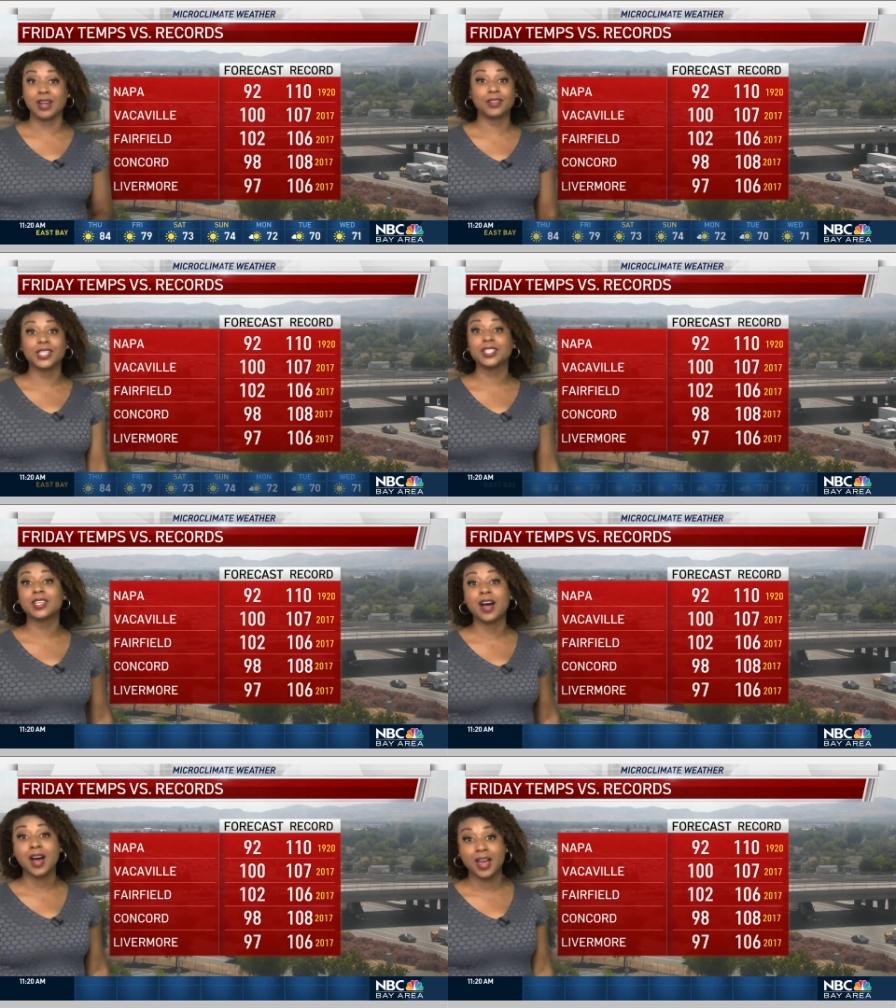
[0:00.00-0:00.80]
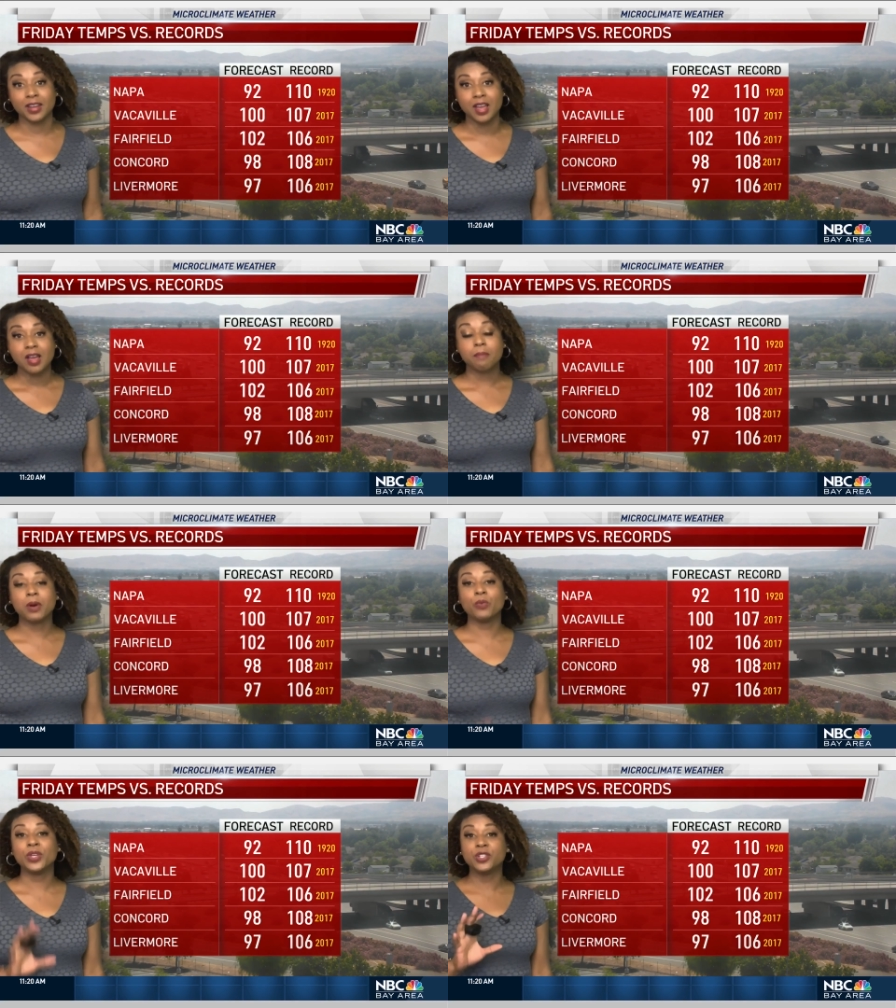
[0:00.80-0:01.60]
Now that's hot,
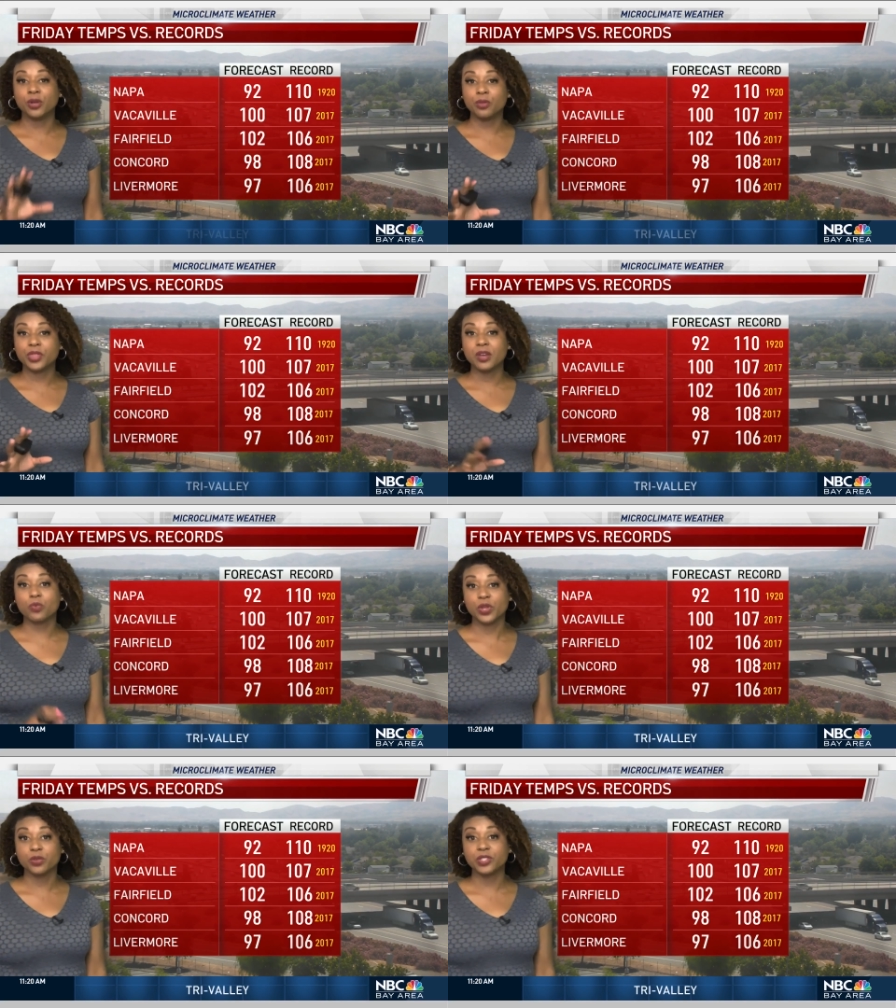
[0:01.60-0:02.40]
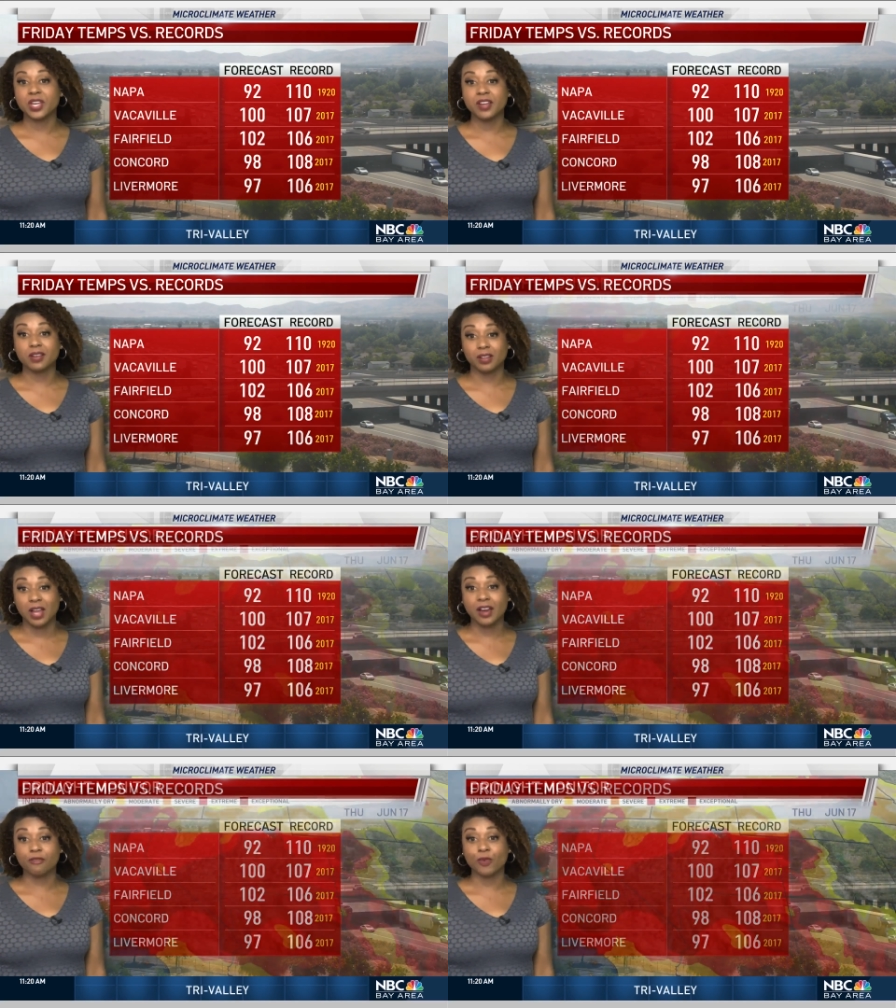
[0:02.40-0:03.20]
but we don't think we'll set a
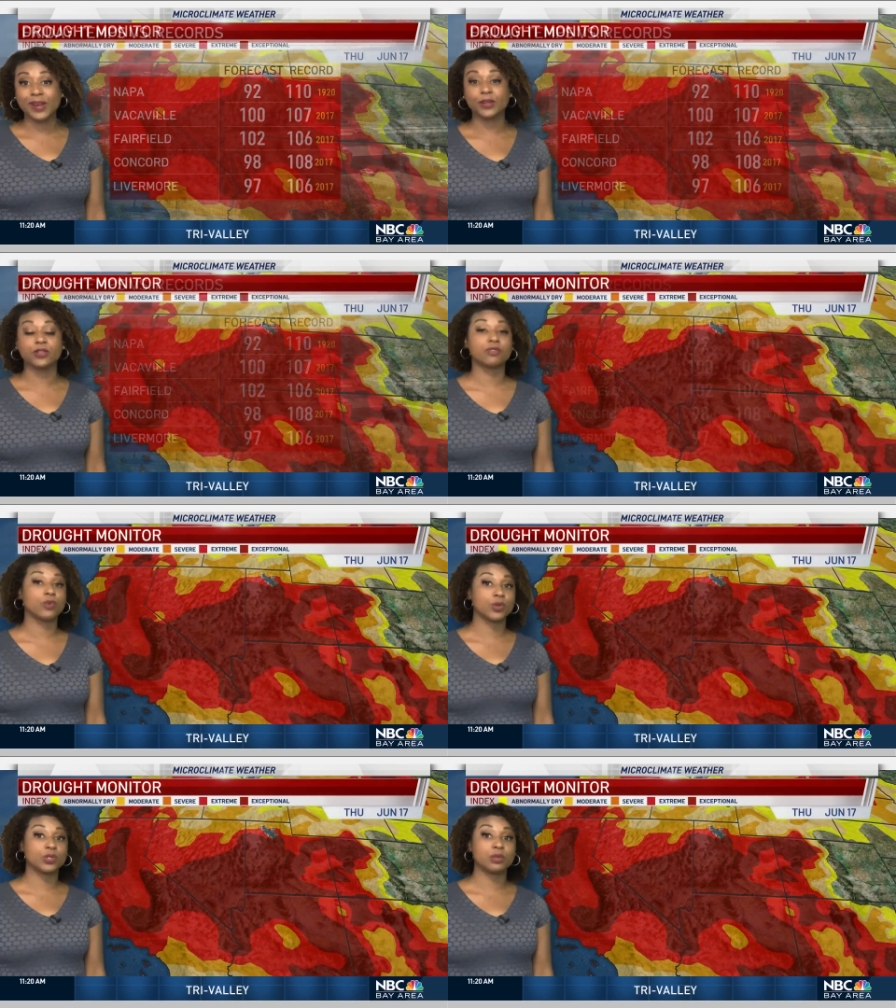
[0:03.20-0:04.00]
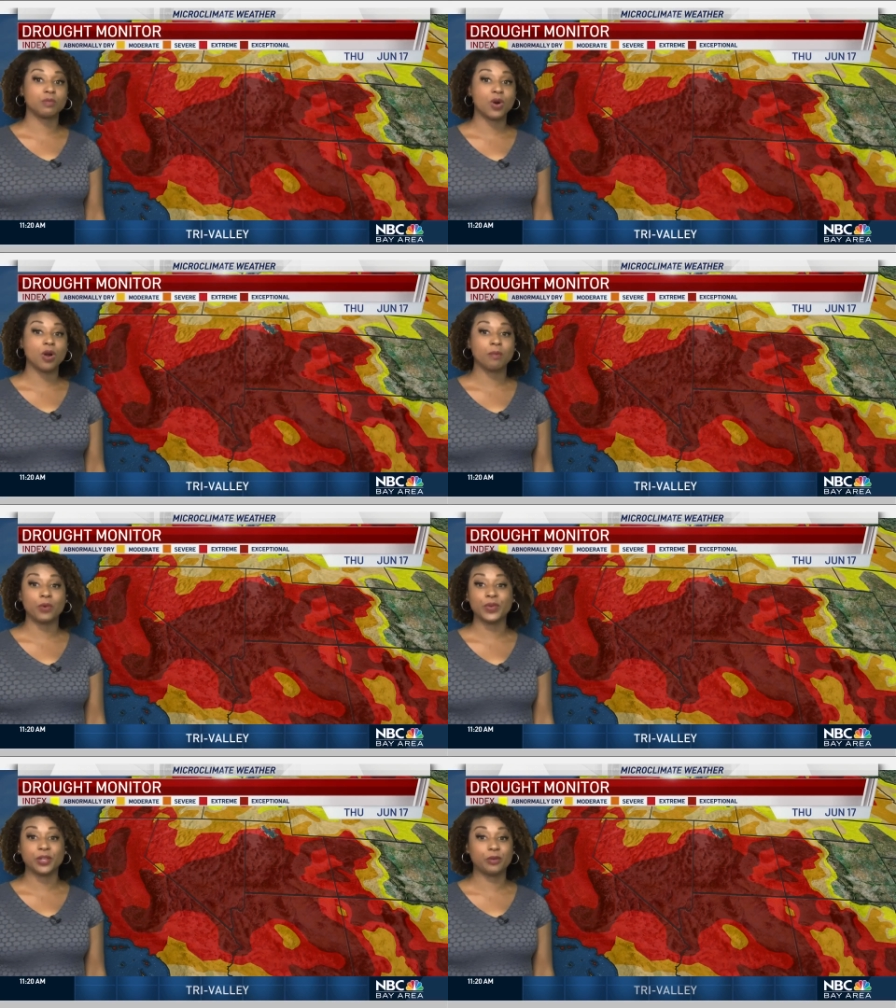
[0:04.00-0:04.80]
lot of records for tomorrow,
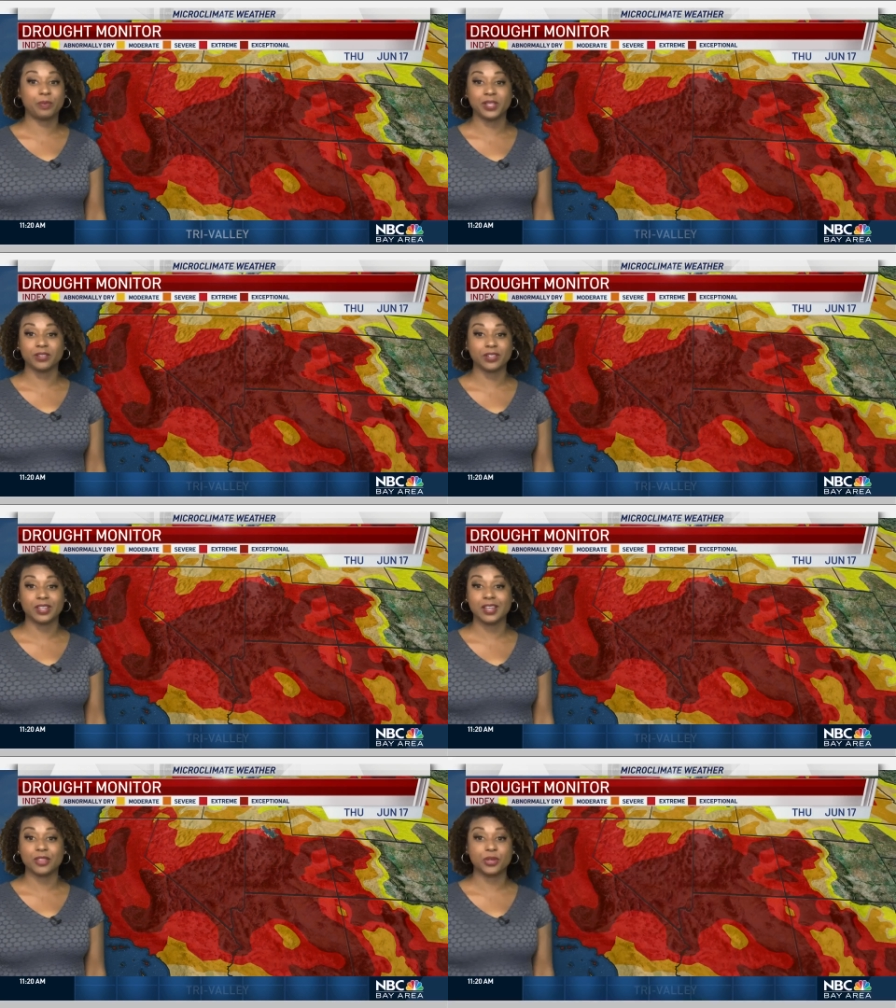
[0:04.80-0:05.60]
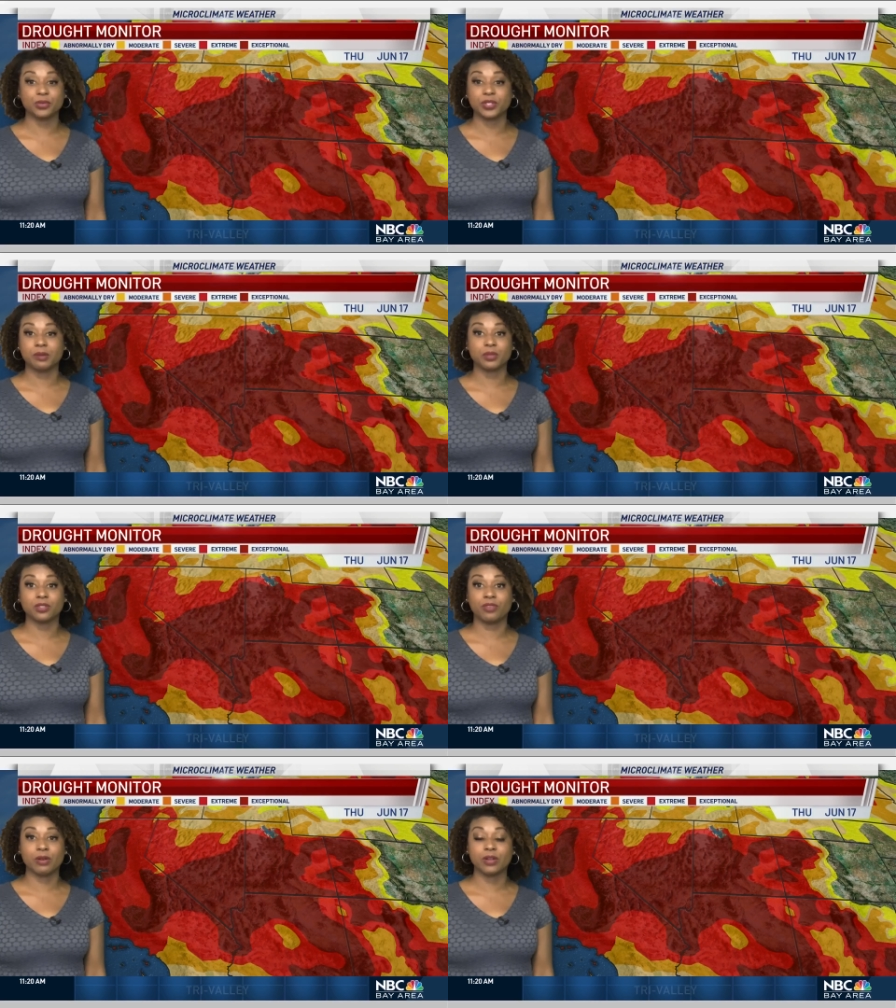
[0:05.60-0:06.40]
but we'll be looking at those
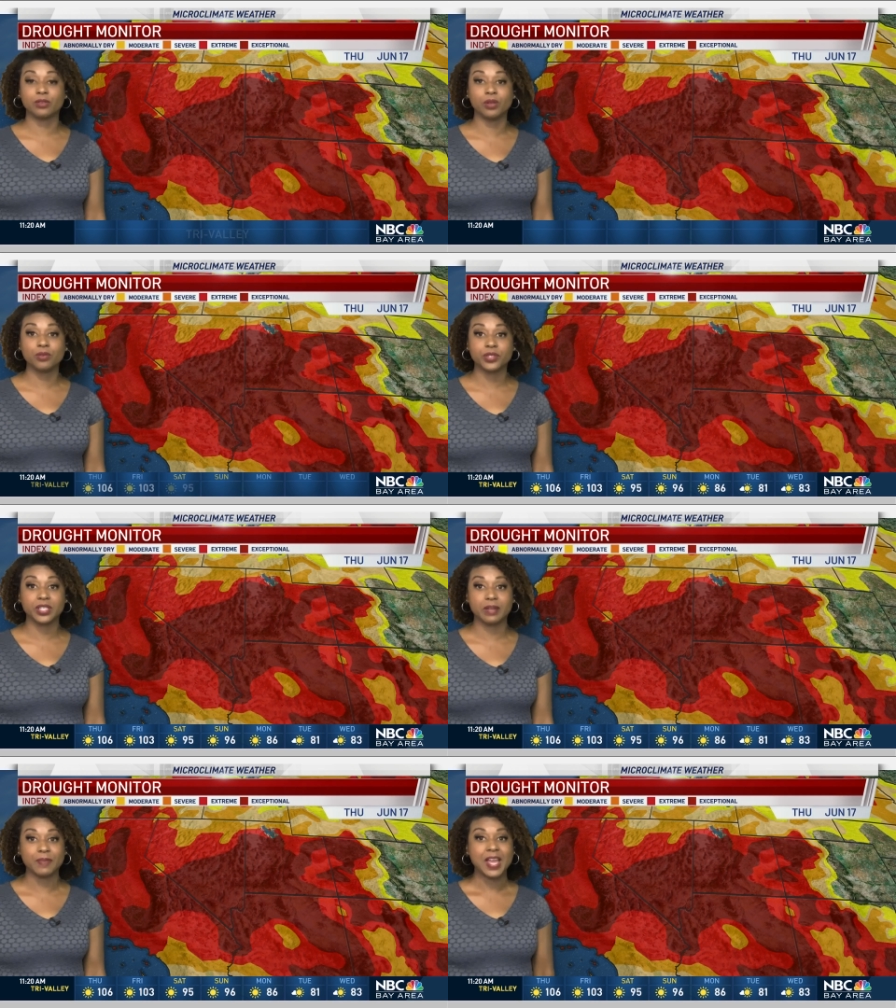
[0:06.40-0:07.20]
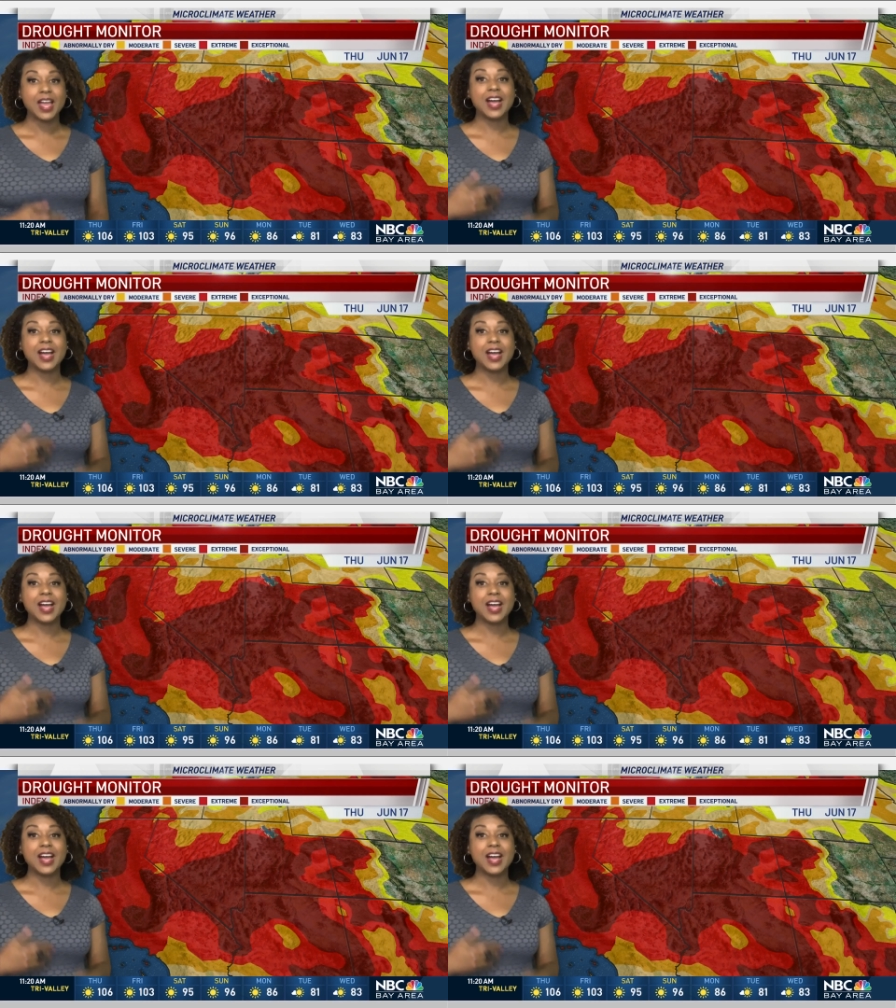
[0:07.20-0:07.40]
numbers very closely